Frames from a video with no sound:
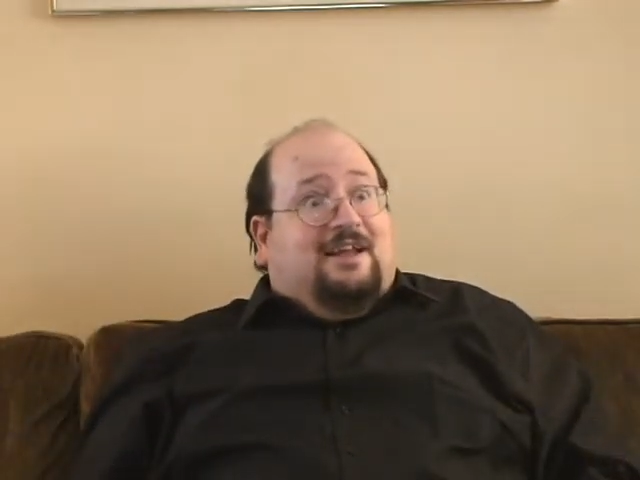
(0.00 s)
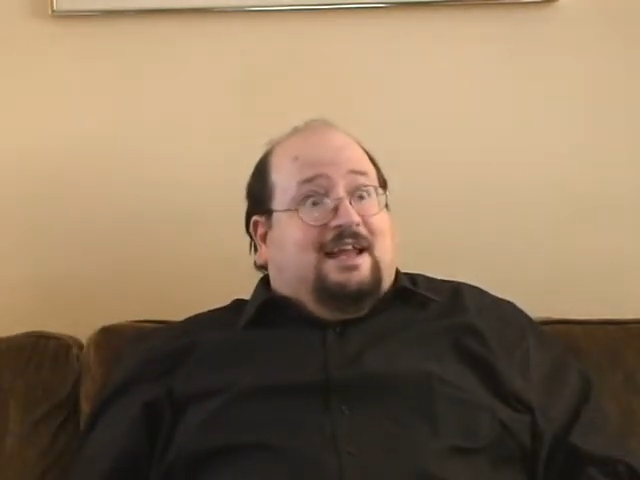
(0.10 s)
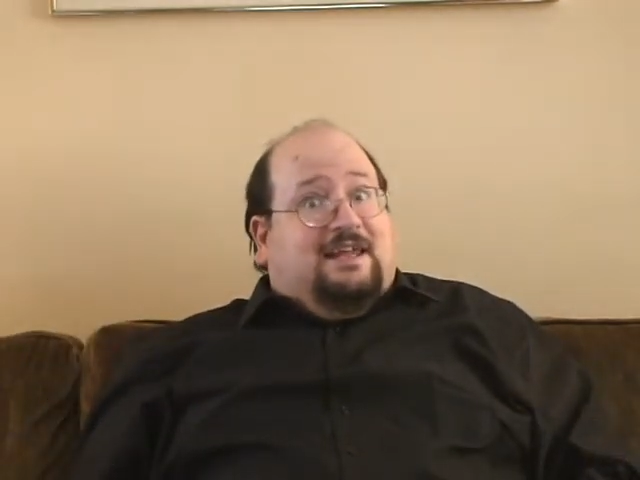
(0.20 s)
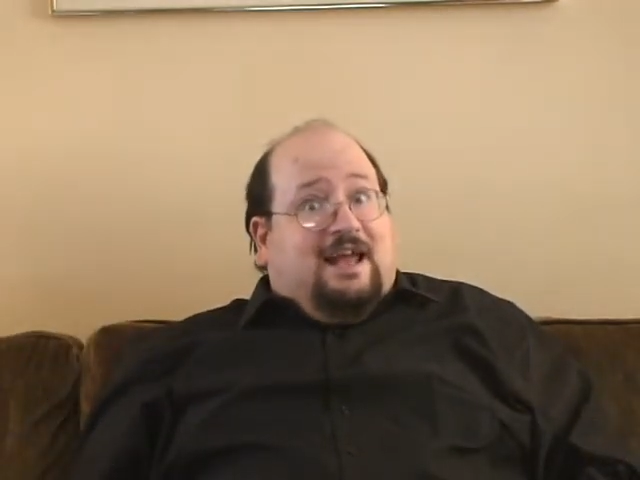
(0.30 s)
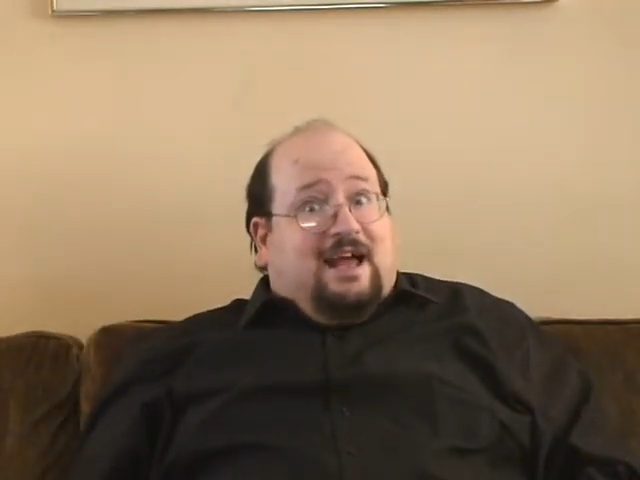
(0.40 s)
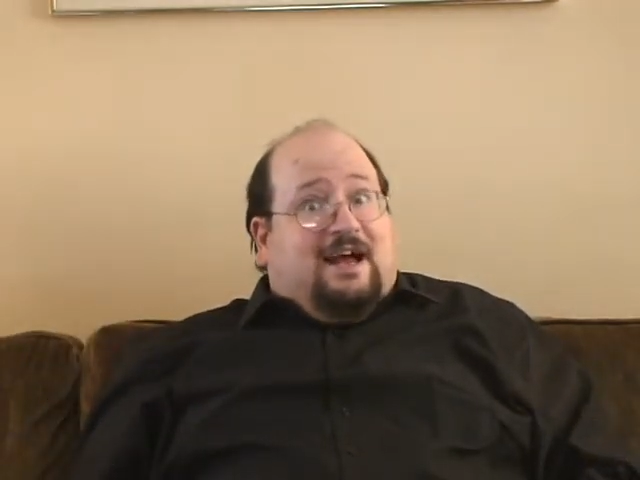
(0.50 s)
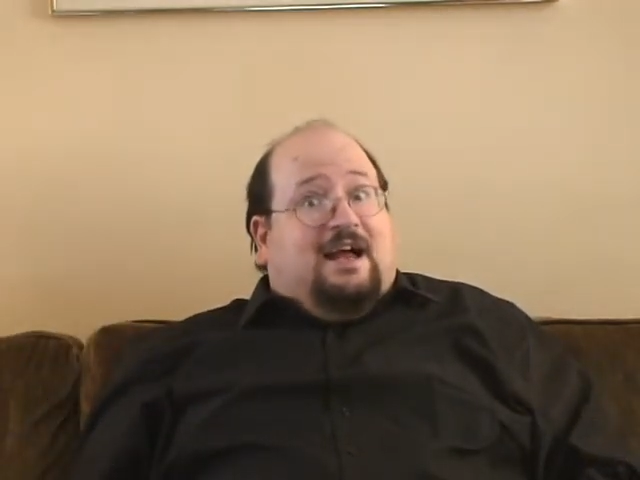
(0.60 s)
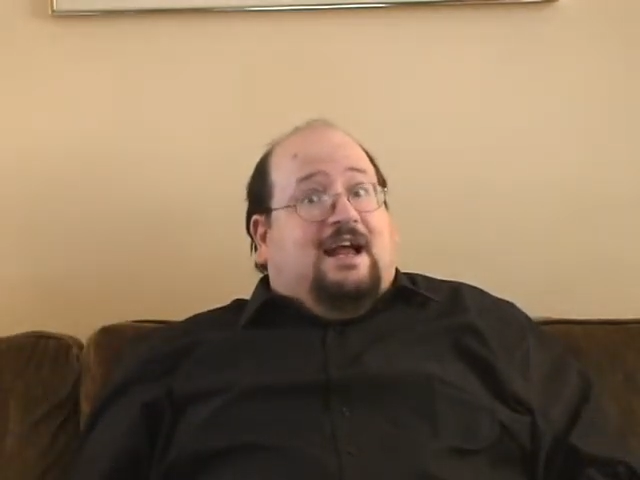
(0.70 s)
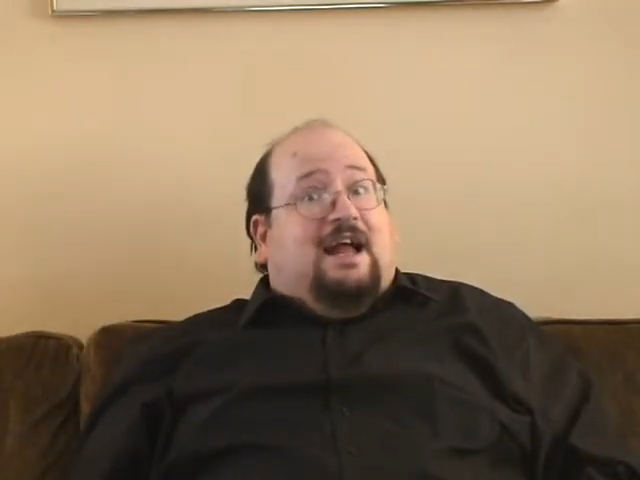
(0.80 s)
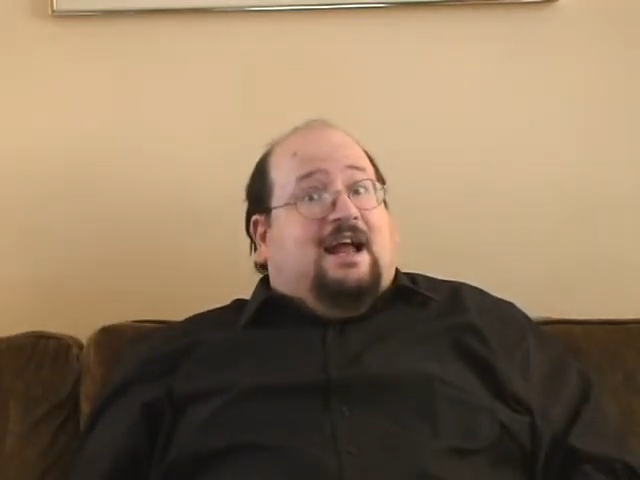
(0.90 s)
Yeah,
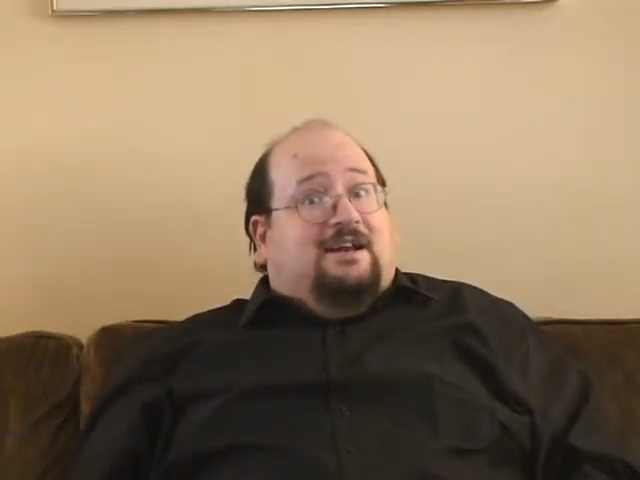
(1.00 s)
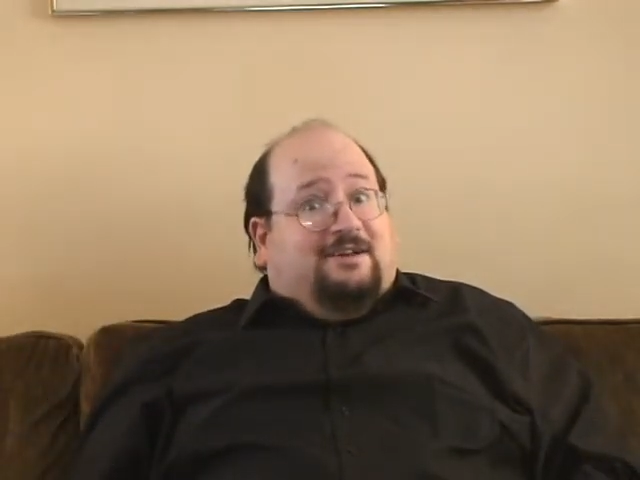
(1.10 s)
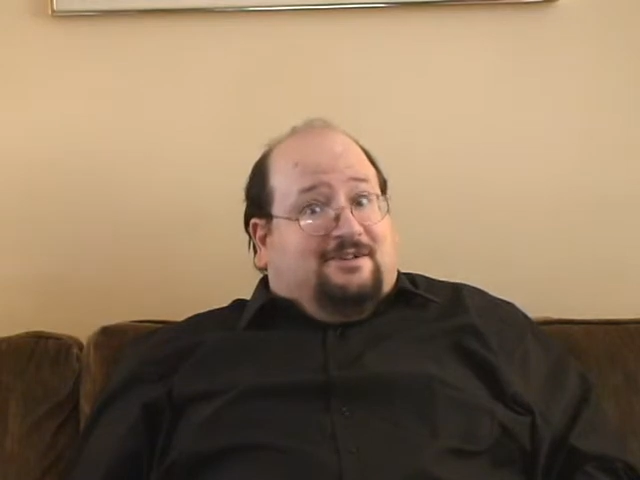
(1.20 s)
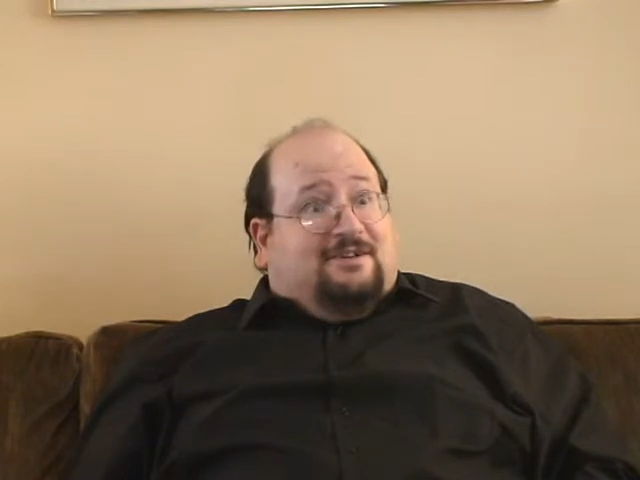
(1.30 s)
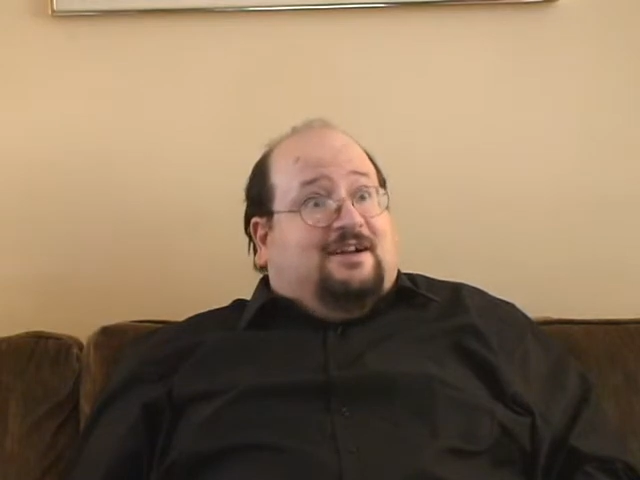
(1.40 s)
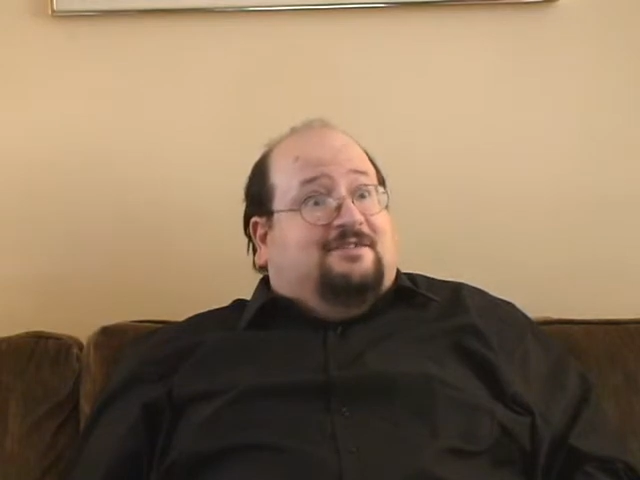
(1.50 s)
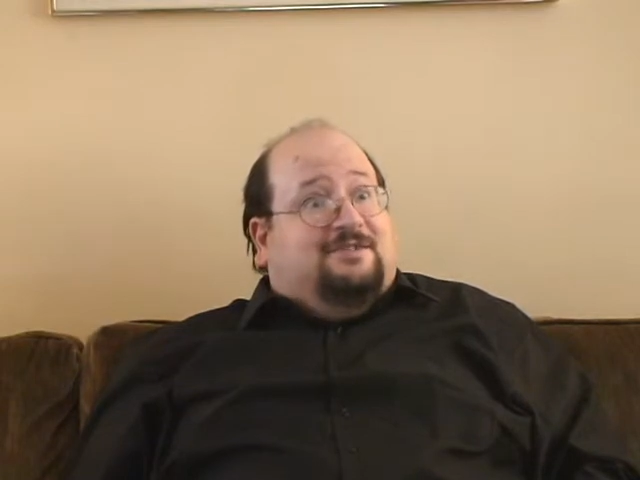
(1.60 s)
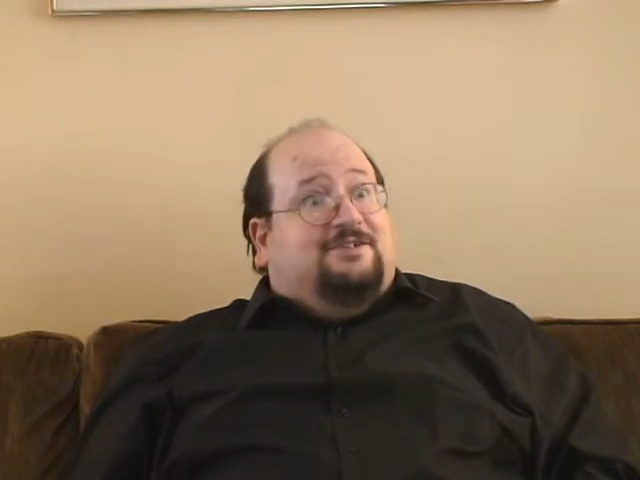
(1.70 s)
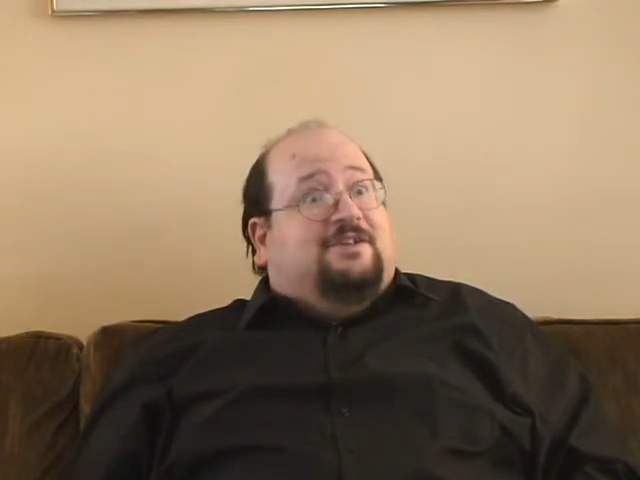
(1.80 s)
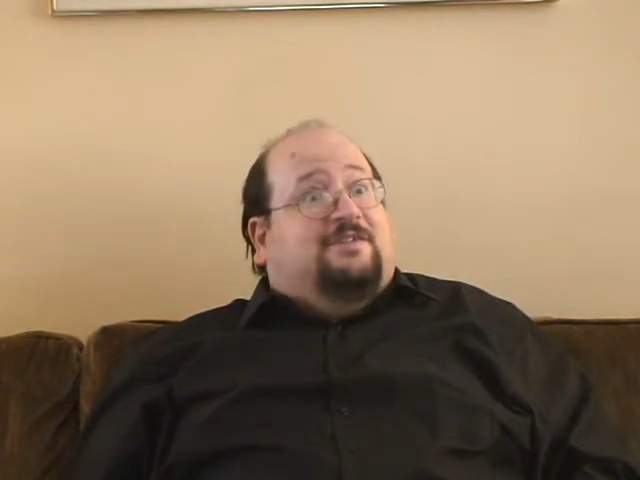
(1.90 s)
at Hunter
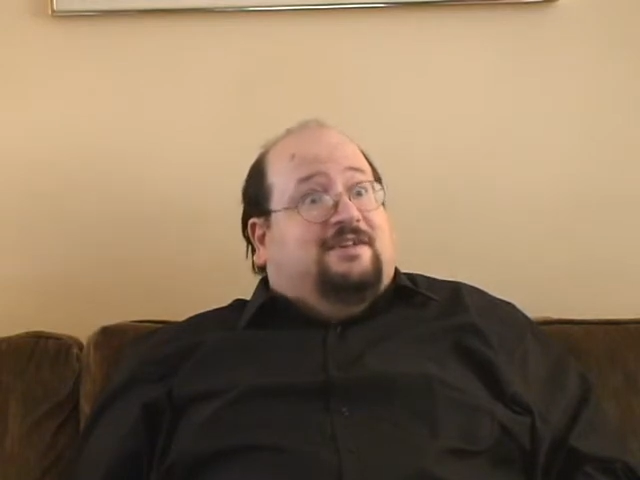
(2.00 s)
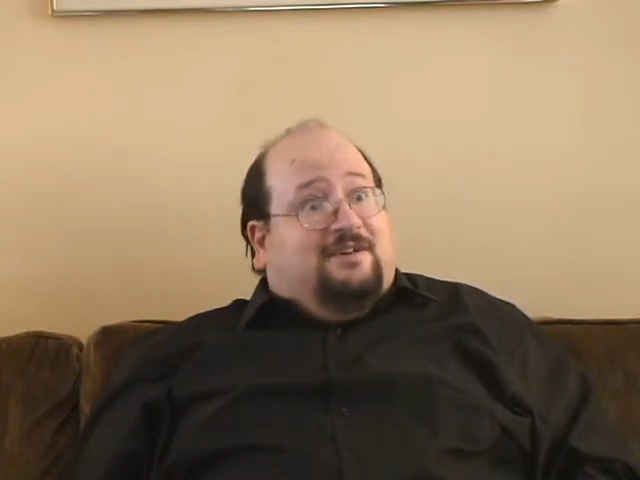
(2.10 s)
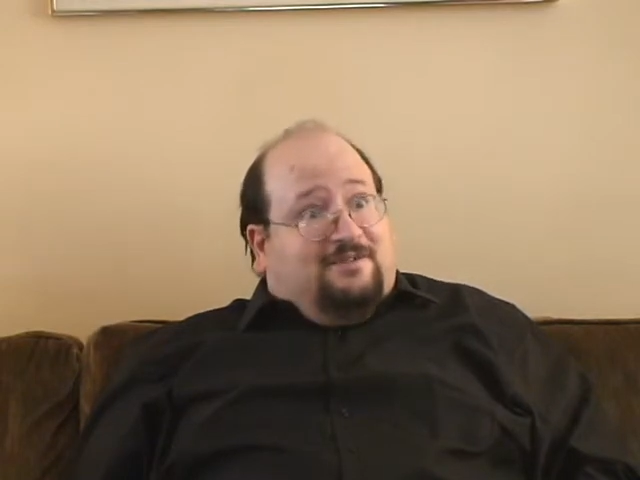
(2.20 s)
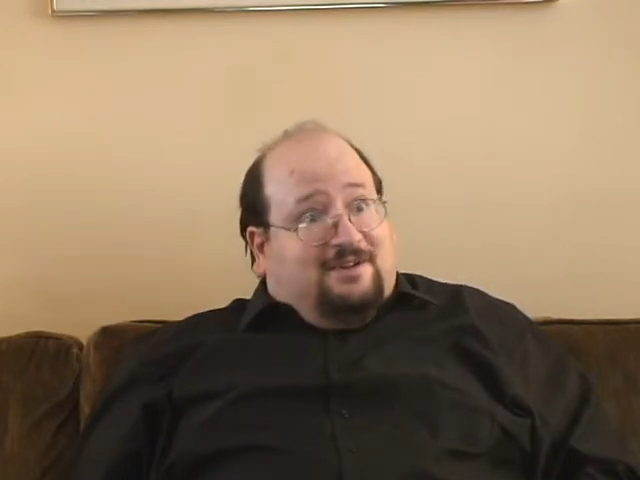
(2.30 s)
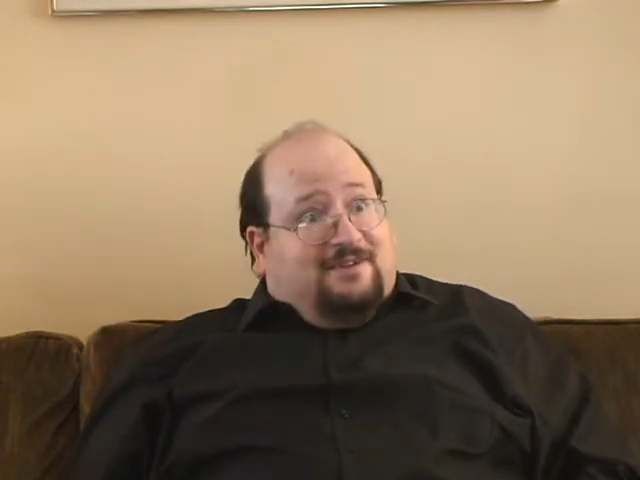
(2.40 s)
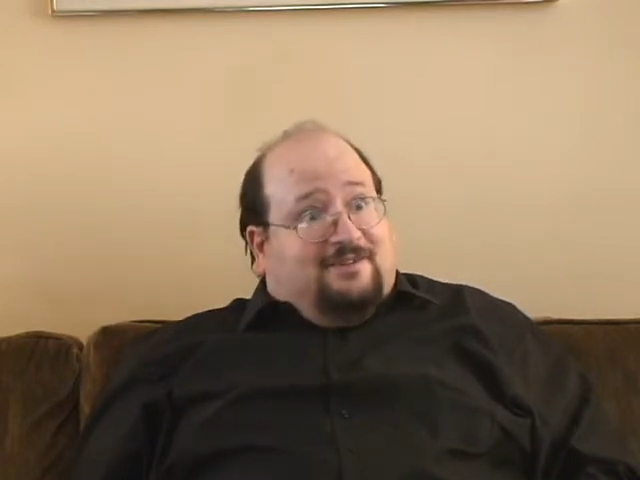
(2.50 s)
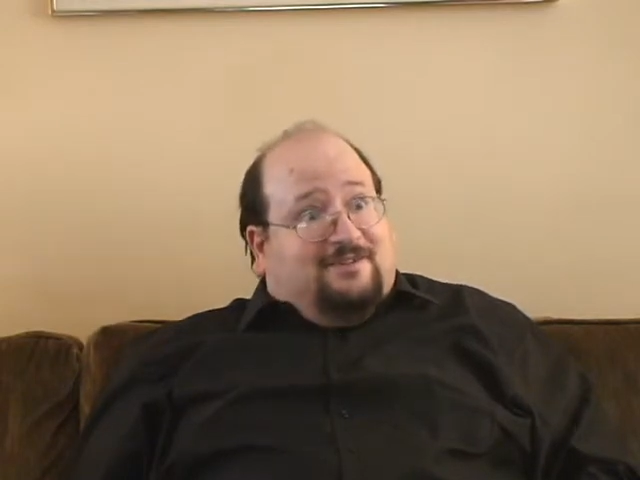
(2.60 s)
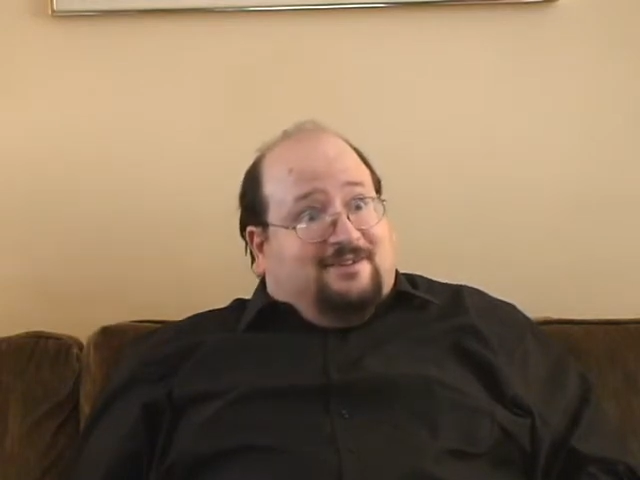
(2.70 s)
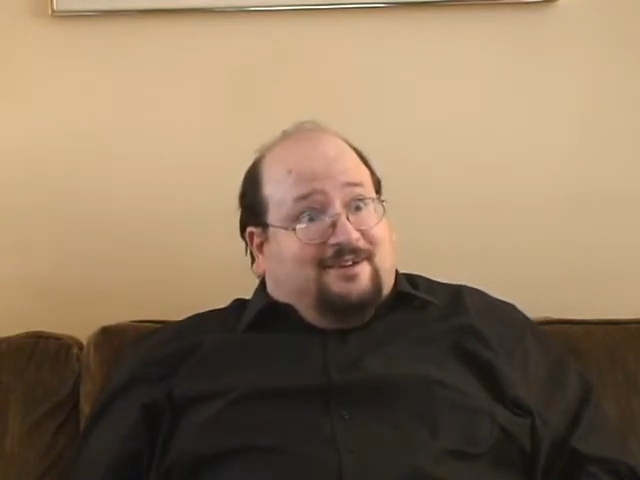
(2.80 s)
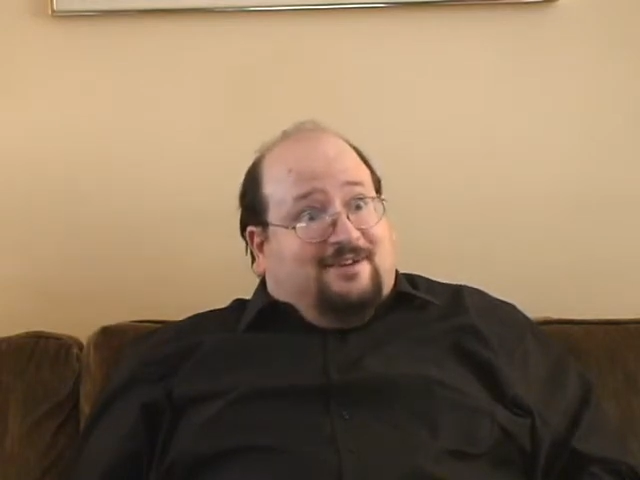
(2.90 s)
College there
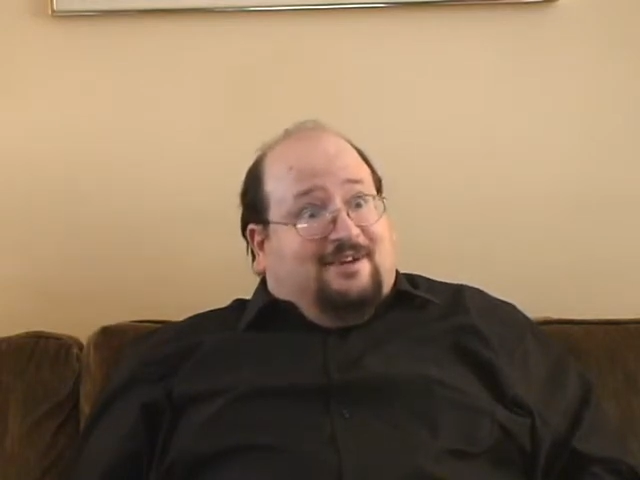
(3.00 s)
is,